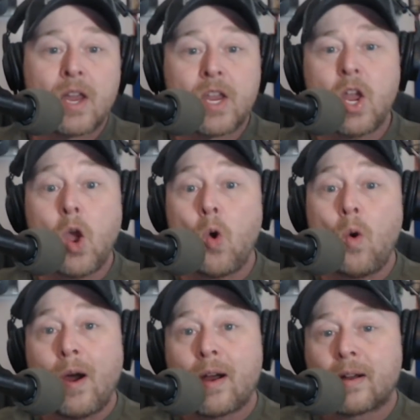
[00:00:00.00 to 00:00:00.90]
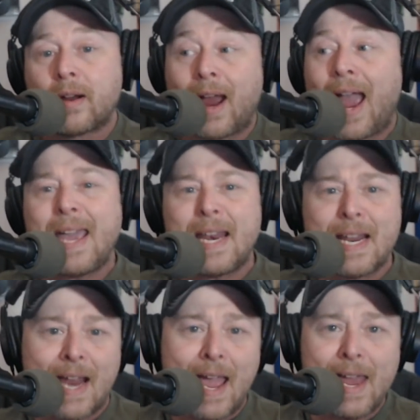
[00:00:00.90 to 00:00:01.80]
You
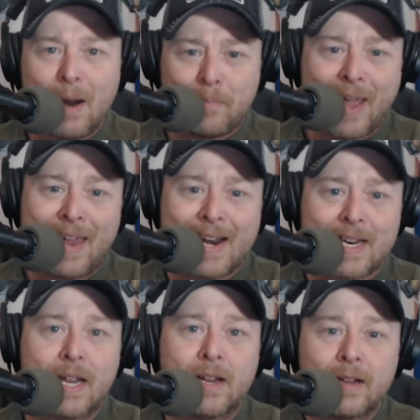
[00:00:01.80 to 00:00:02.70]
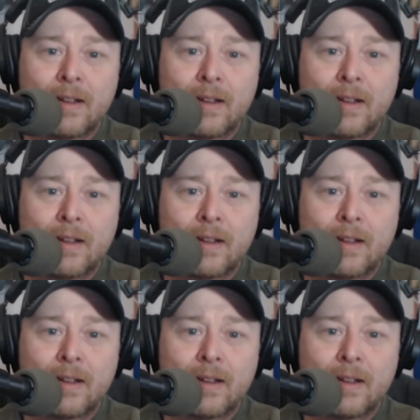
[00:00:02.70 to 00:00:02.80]
aided and abetted